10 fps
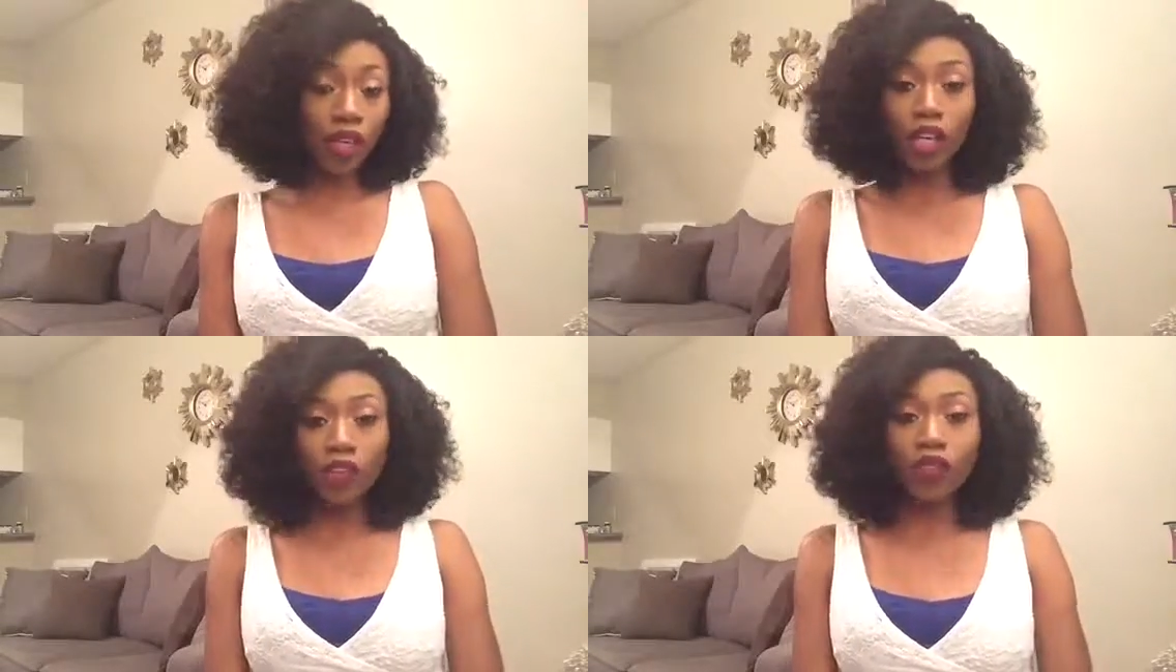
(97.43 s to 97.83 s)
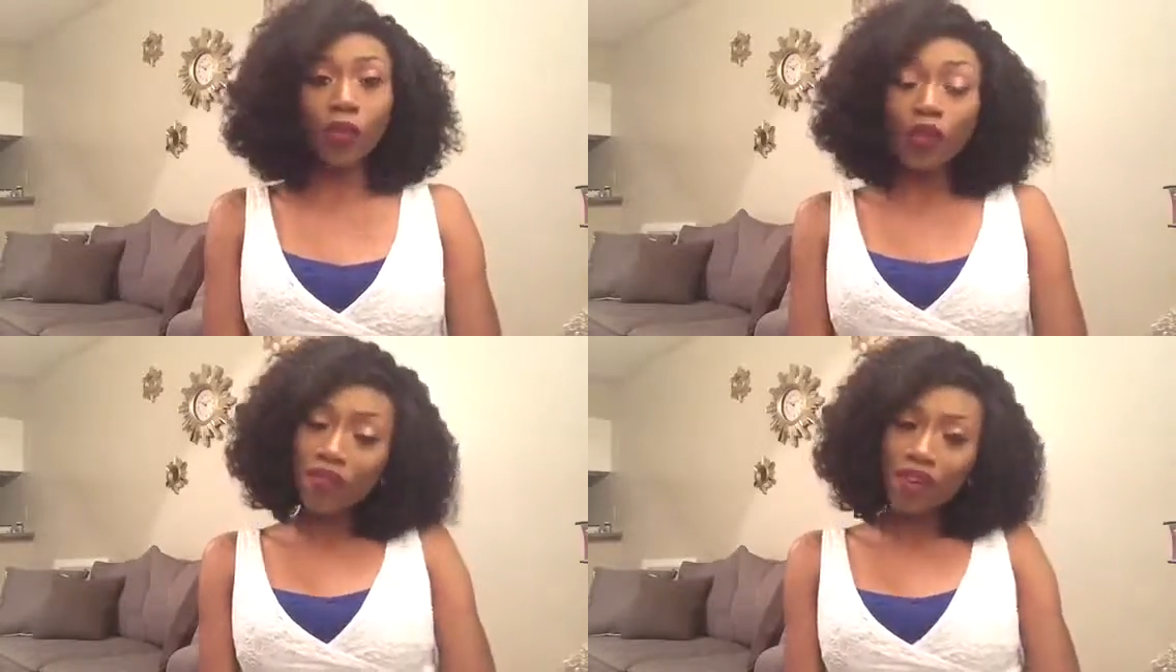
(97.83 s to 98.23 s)
Anyway,
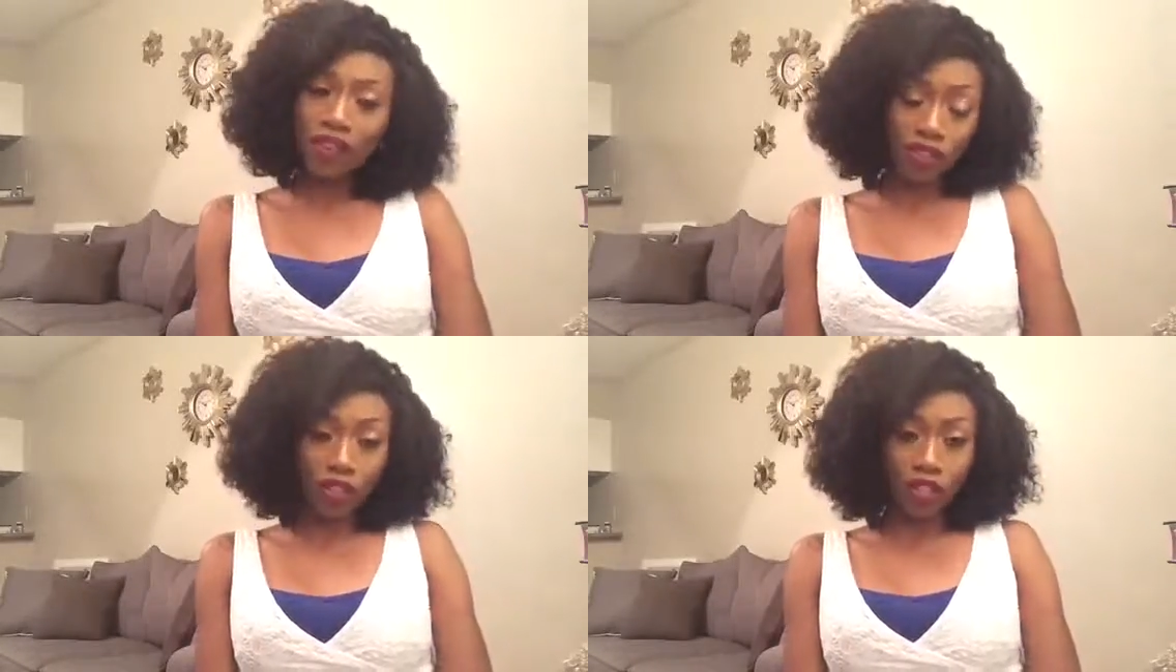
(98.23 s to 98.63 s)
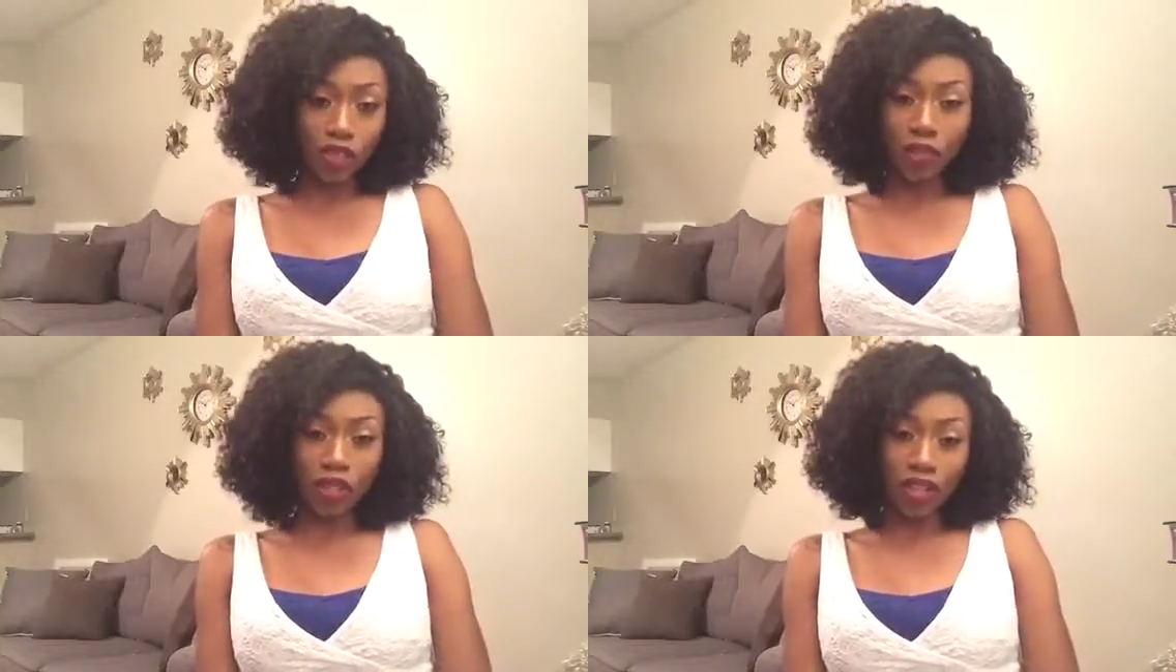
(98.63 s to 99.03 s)
so when I find this girl,
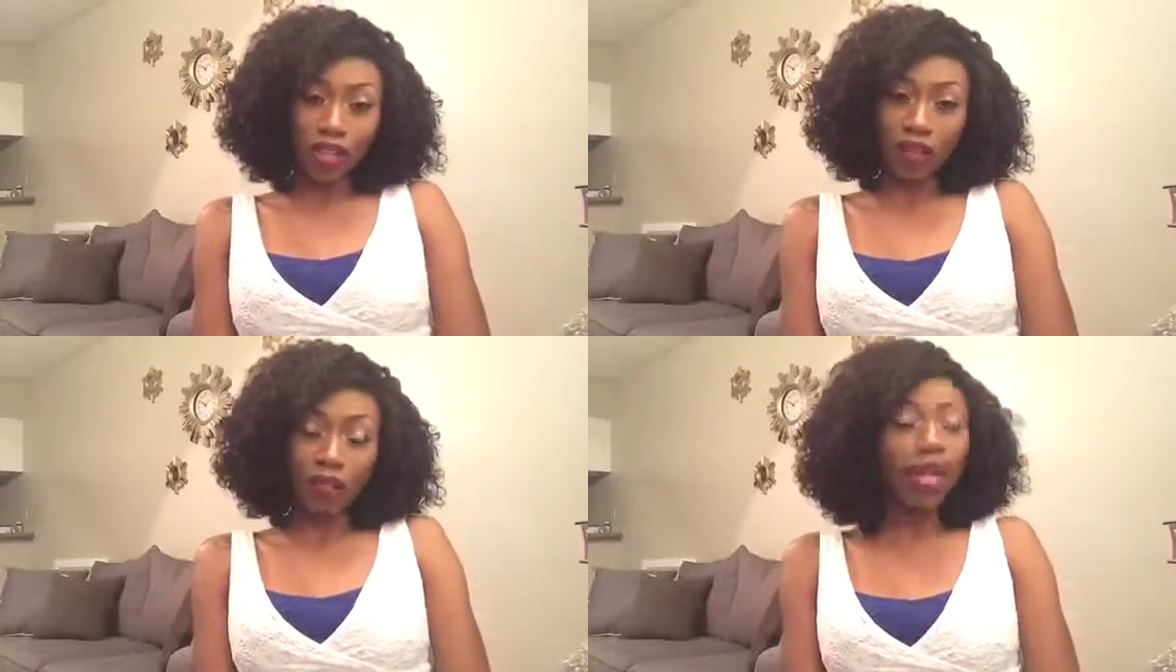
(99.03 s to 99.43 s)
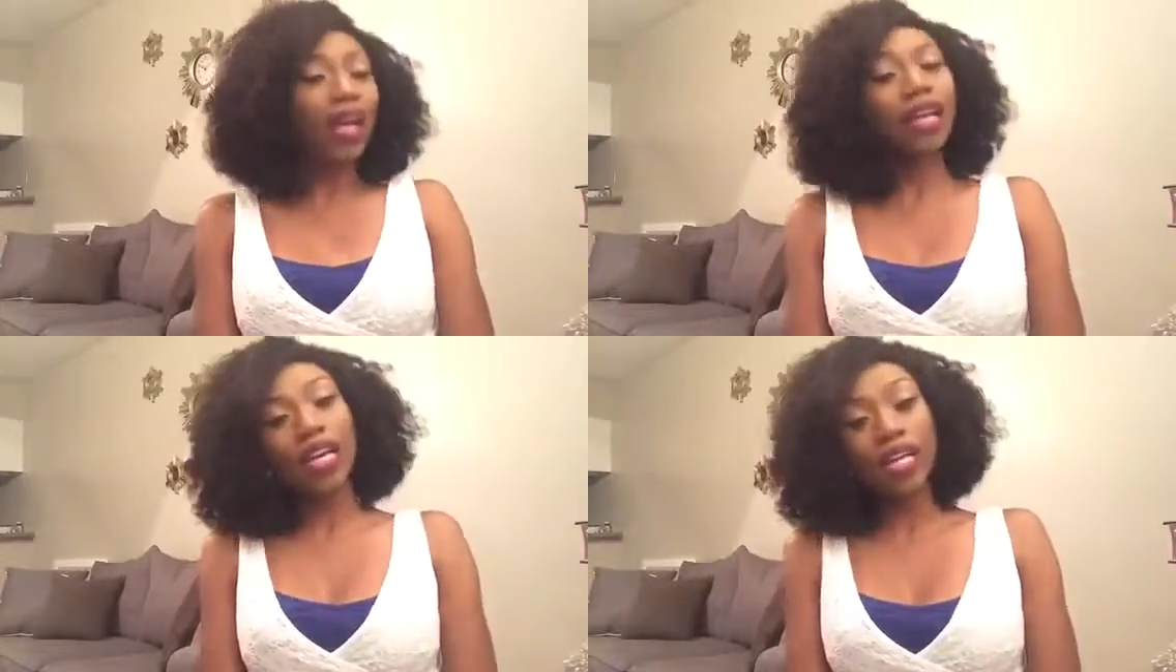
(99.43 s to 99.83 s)
she was like
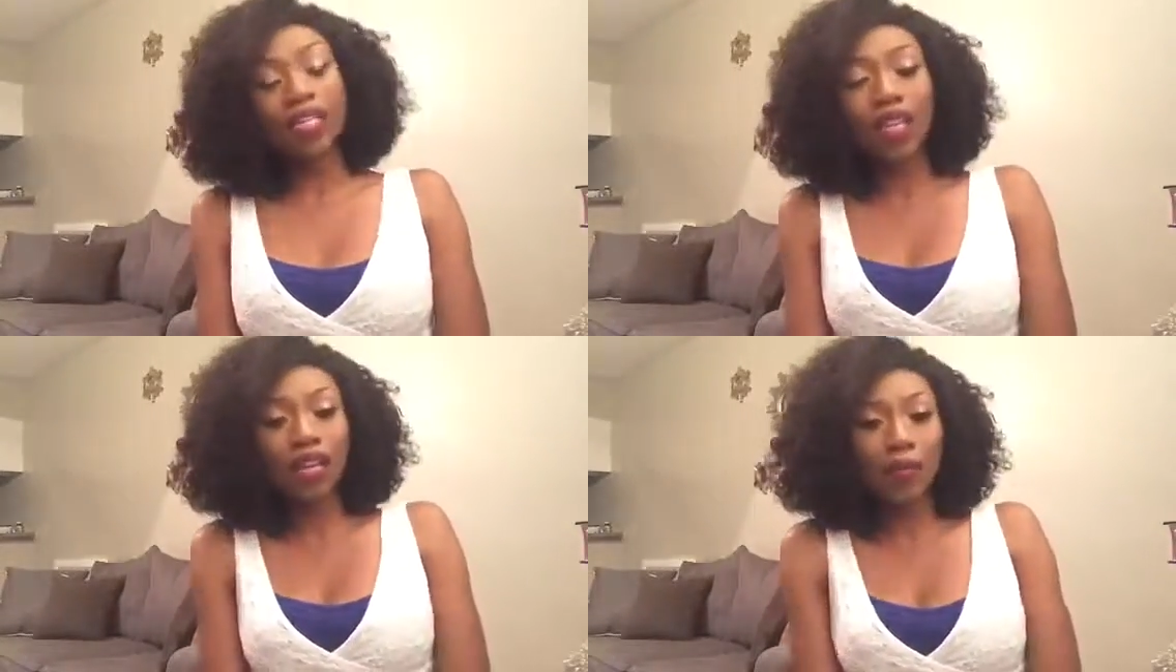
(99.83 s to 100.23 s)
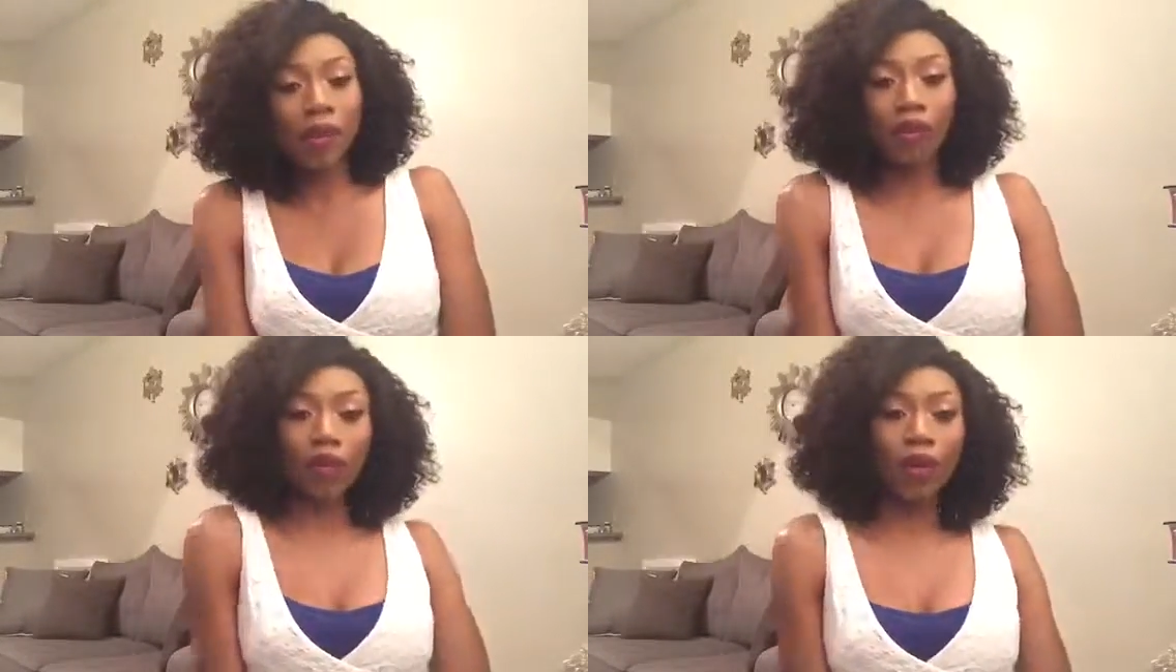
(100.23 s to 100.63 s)
blogging and telling
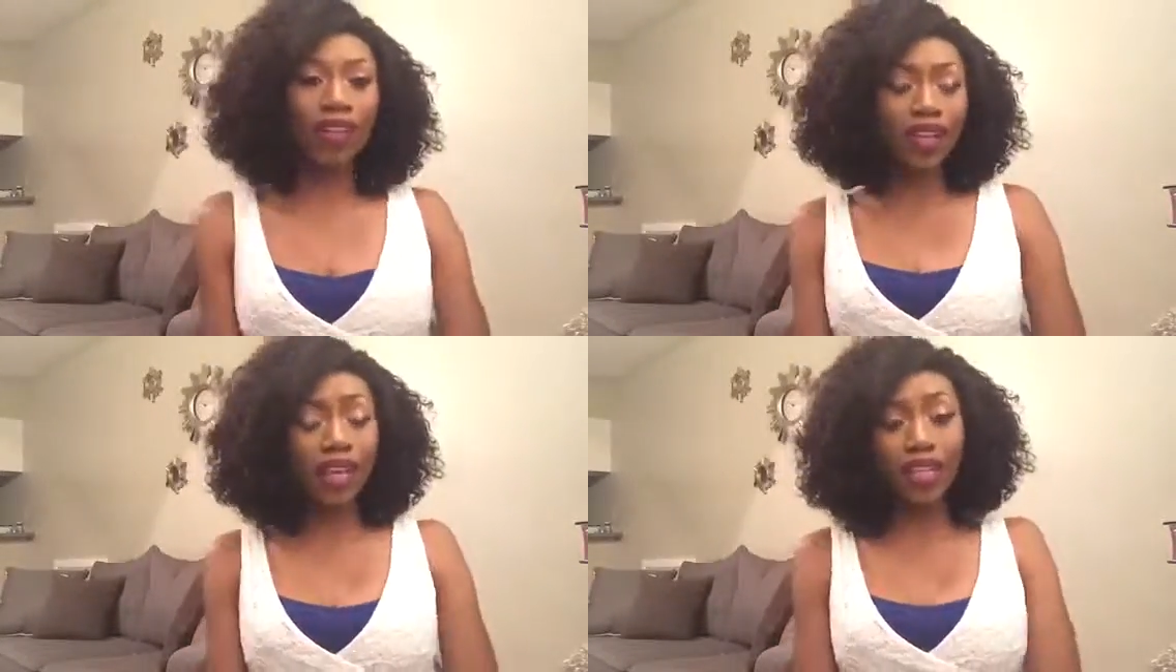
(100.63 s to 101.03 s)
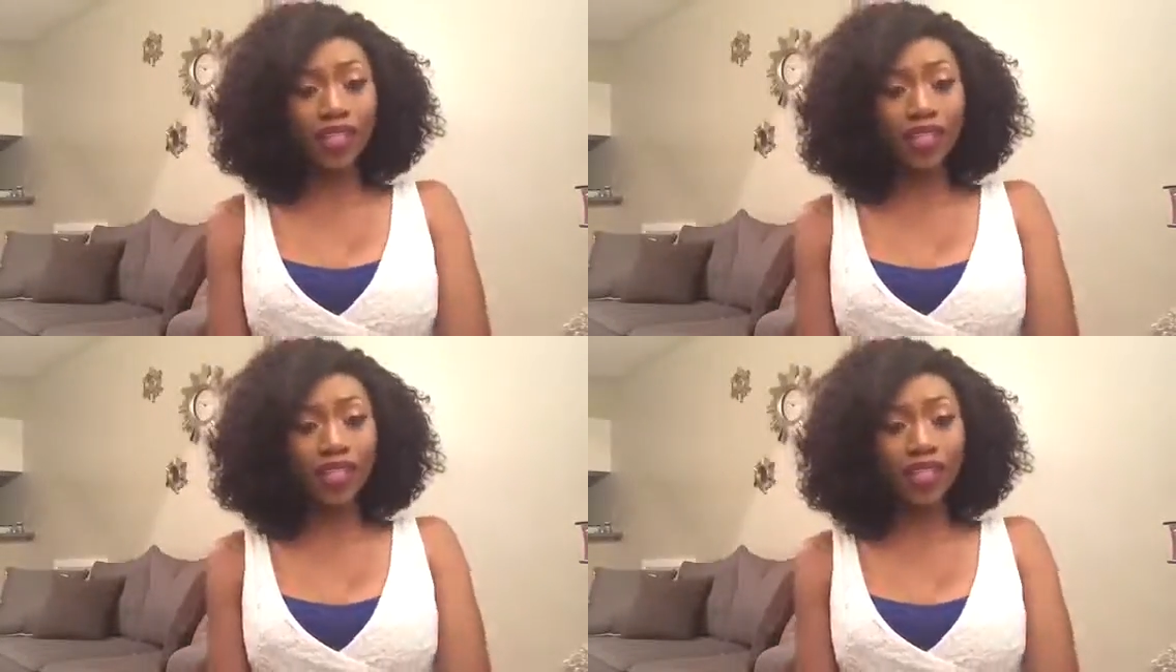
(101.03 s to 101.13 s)
about her weight gain.